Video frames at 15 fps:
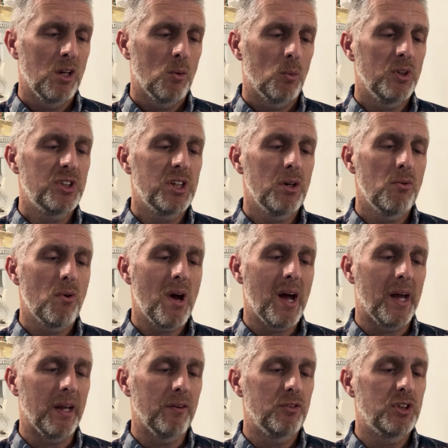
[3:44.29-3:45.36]
When she
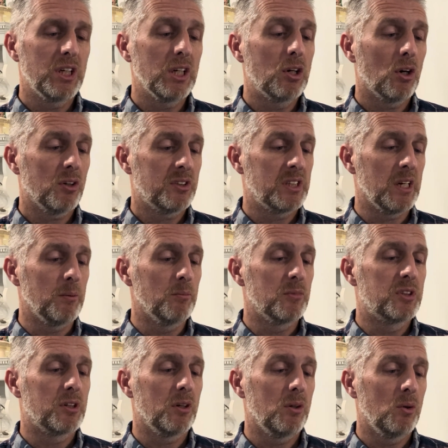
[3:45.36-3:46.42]
arrived, she got him
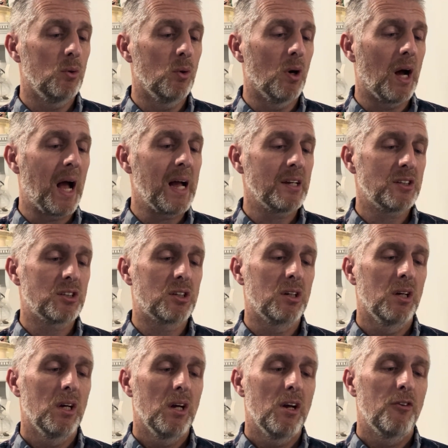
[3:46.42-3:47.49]
to ask
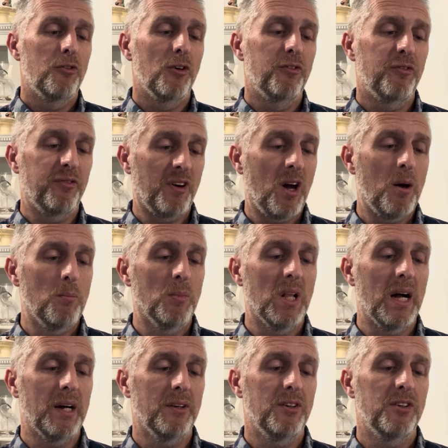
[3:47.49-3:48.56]
for
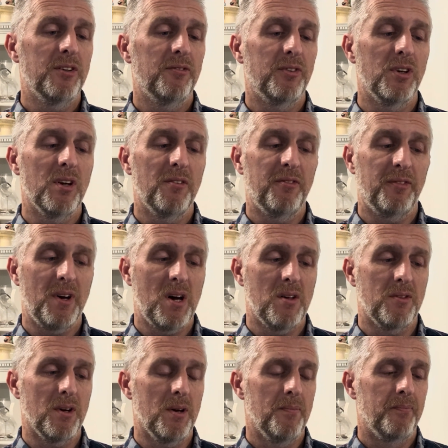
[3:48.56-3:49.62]
farmland for her
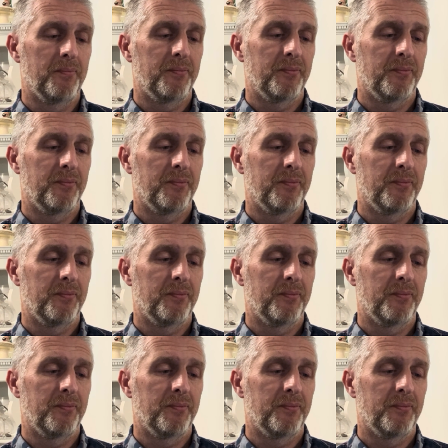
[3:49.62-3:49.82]
father.